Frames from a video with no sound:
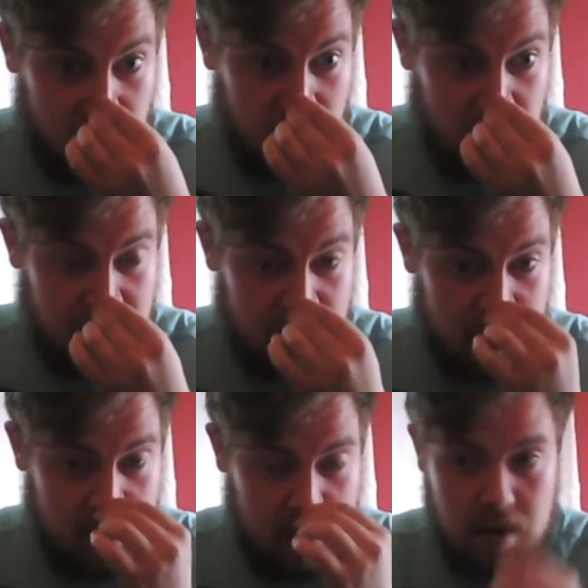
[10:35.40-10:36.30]
with
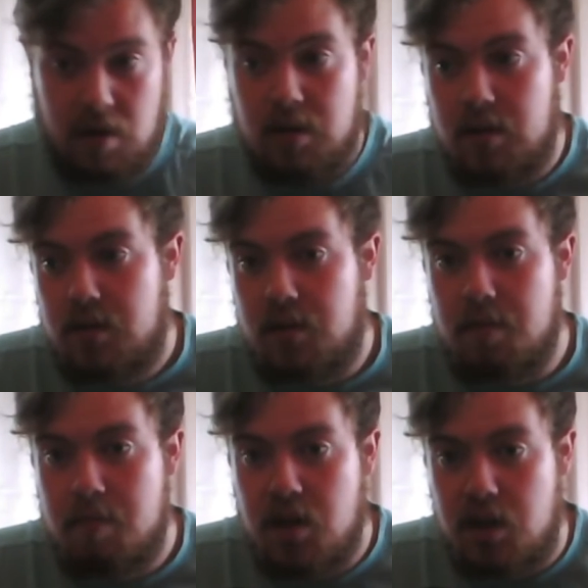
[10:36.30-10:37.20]
the
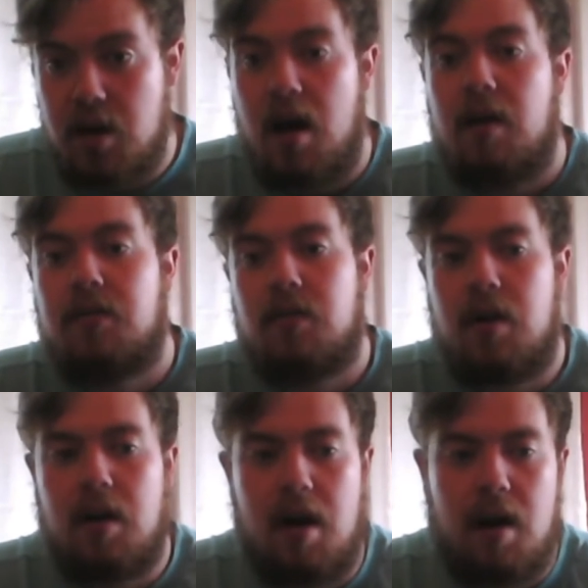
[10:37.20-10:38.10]
submission
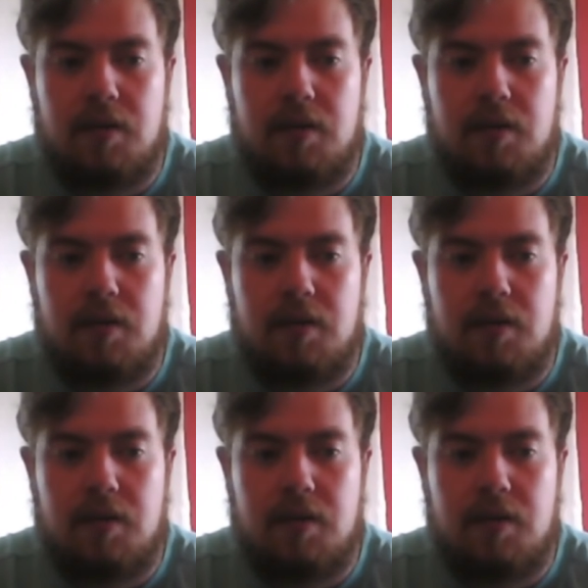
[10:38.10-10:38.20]
after